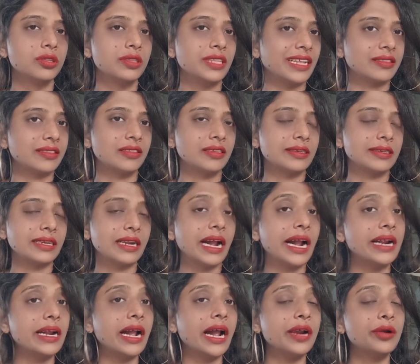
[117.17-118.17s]
That's it.
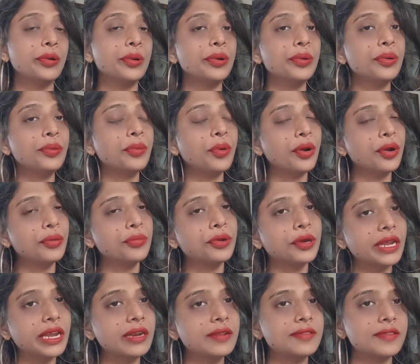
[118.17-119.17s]
I don't even want to
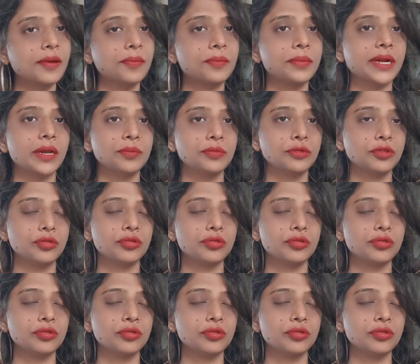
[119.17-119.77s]
read sometimes,